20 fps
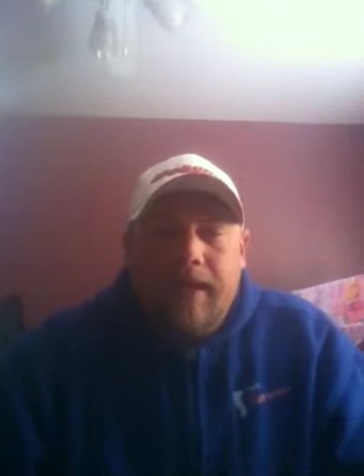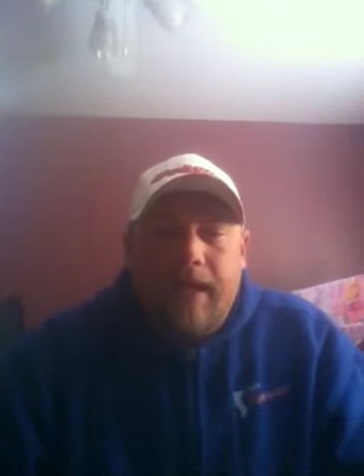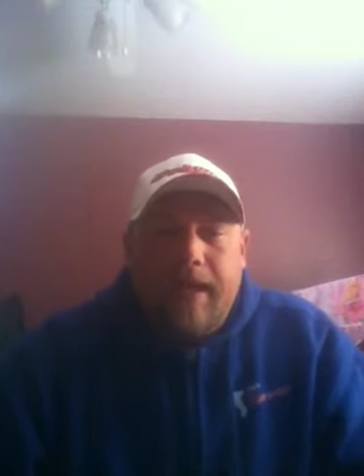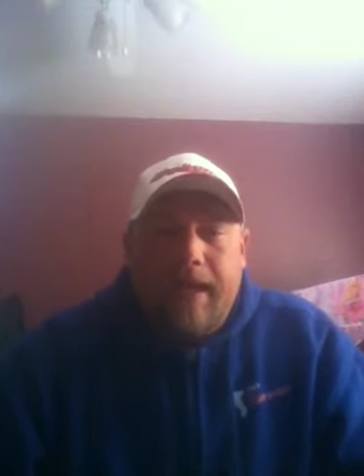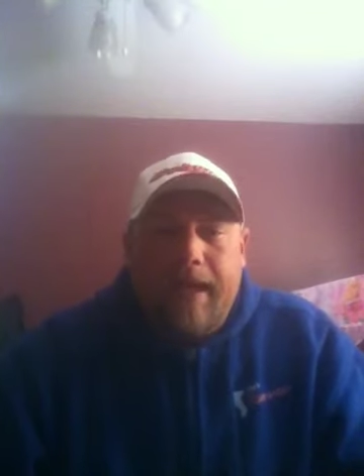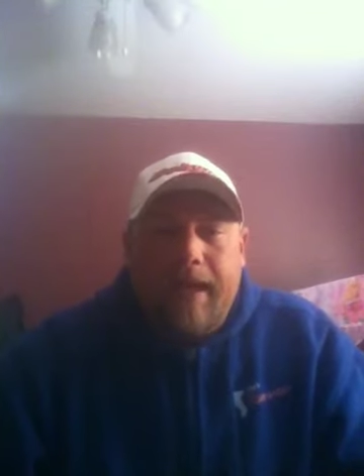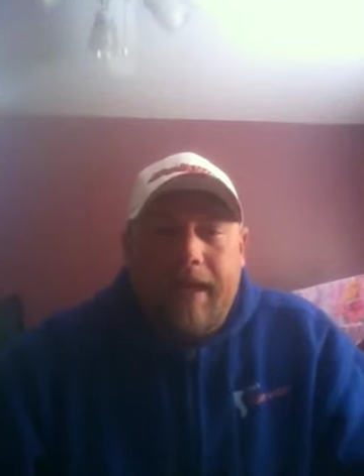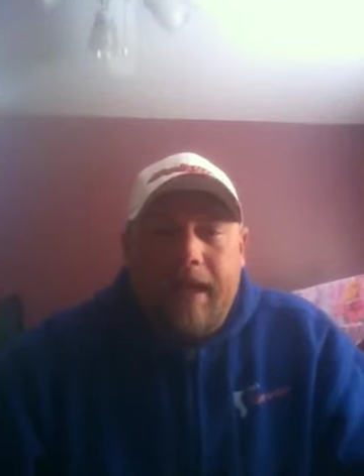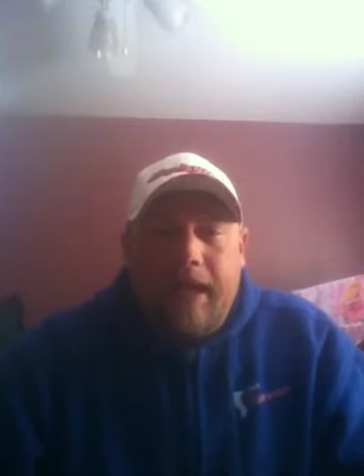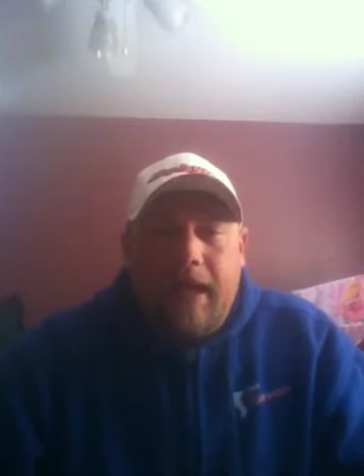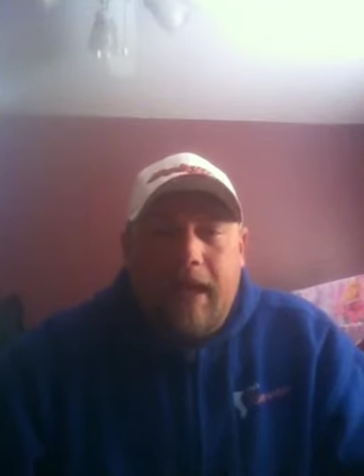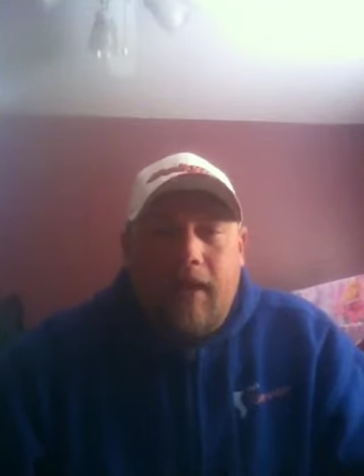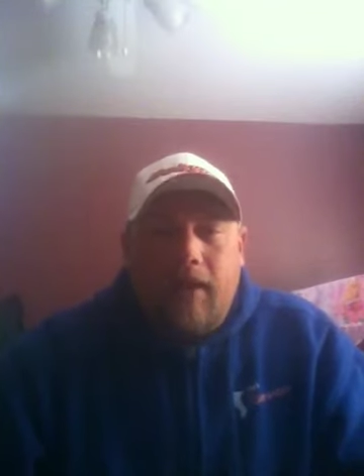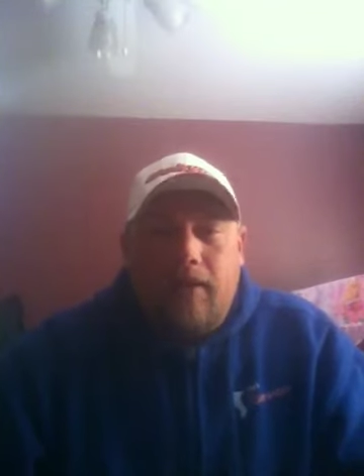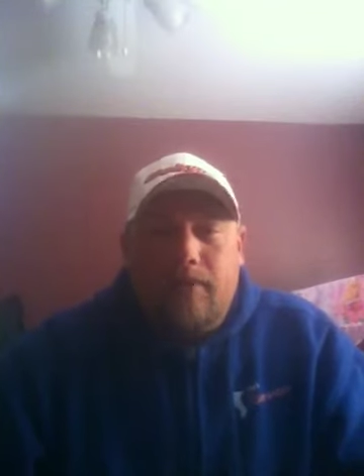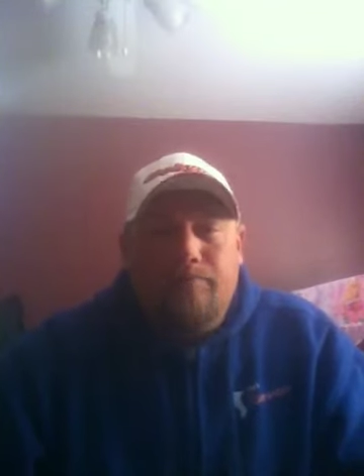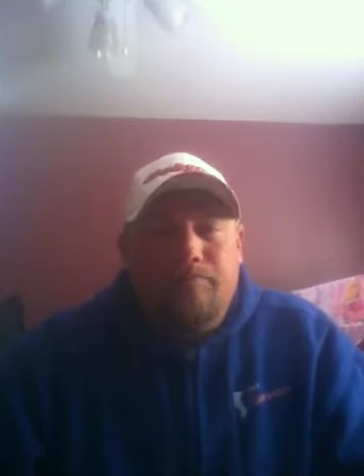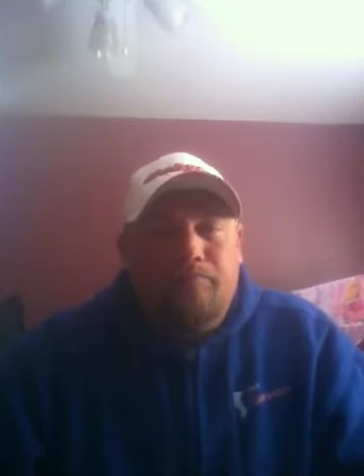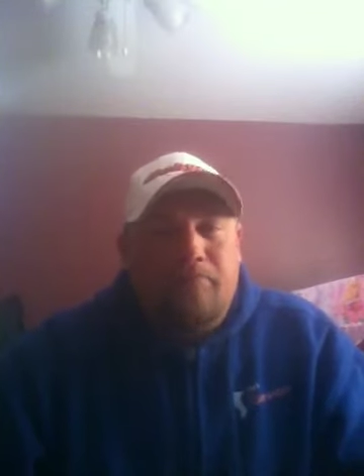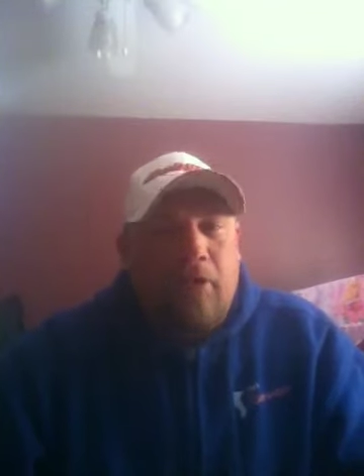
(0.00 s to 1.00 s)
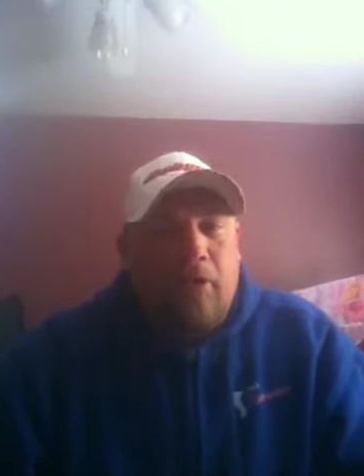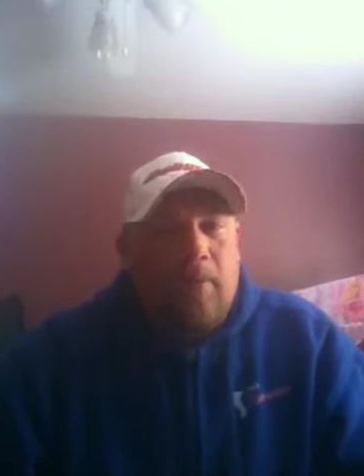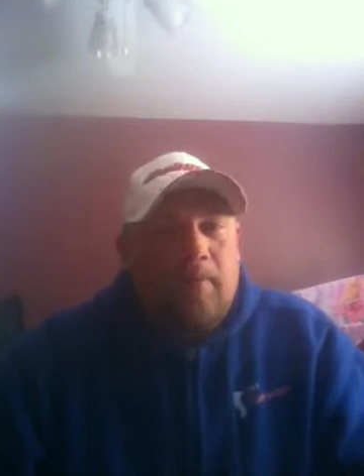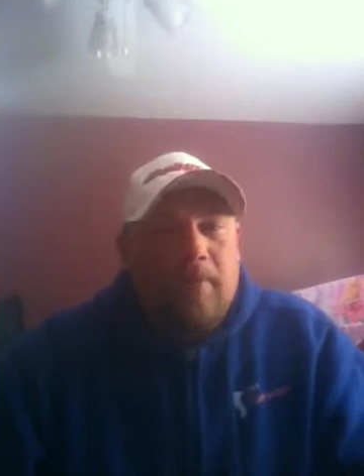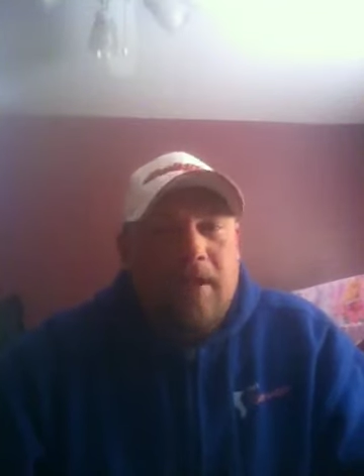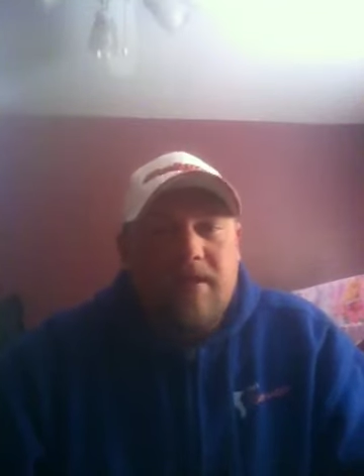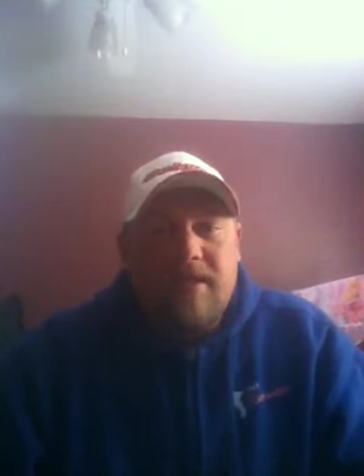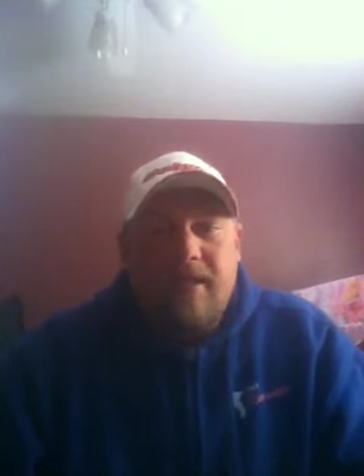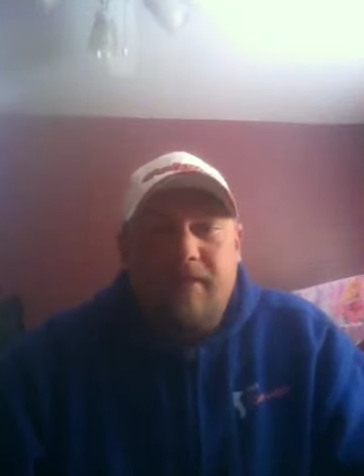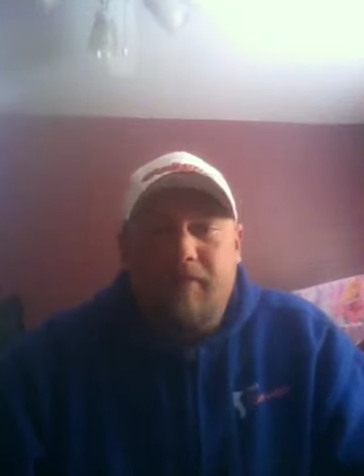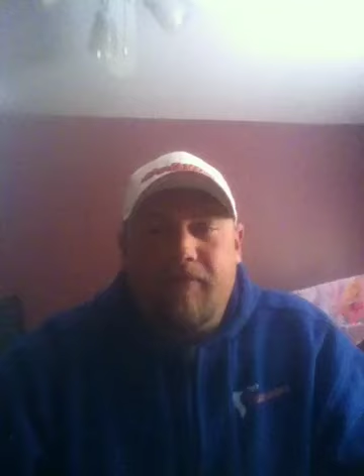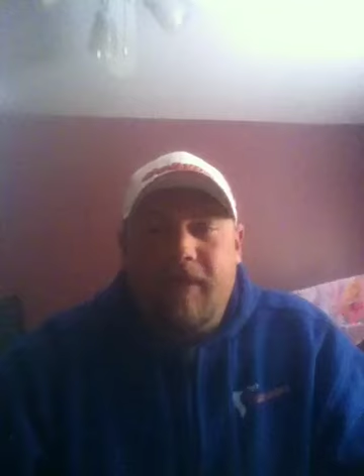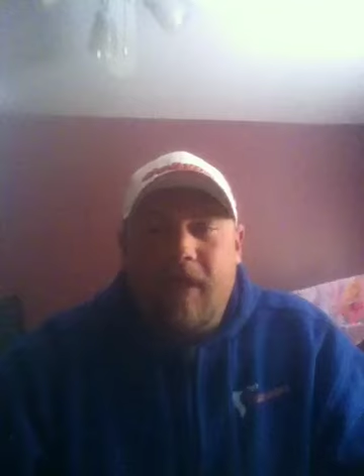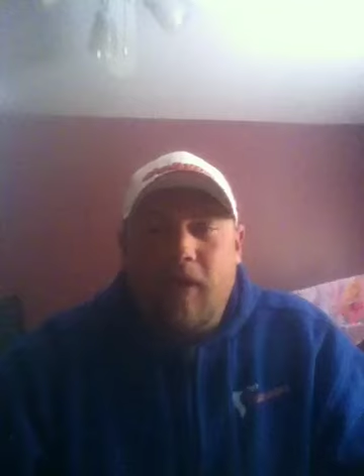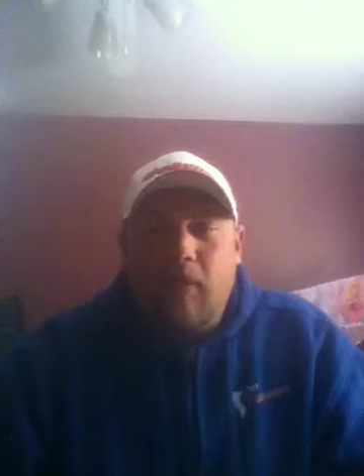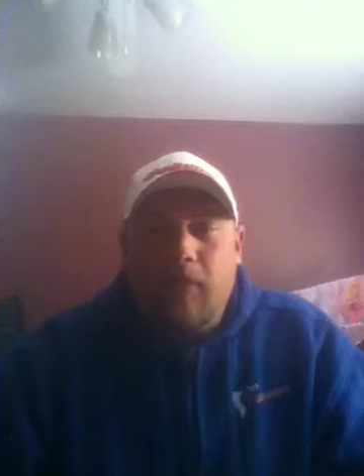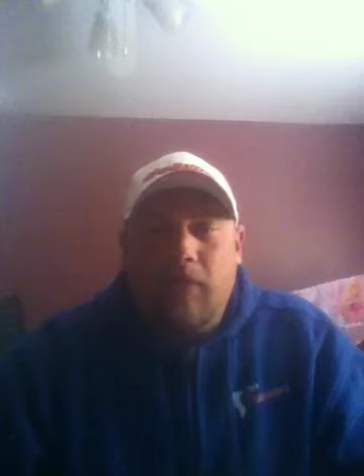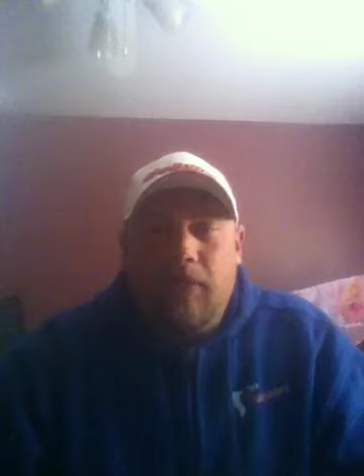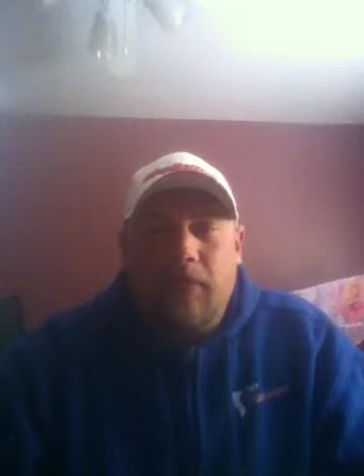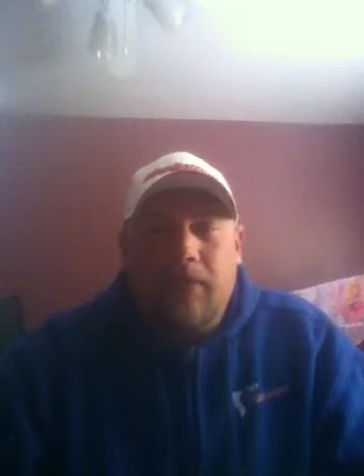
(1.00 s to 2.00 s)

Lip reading: And pretty much everything we're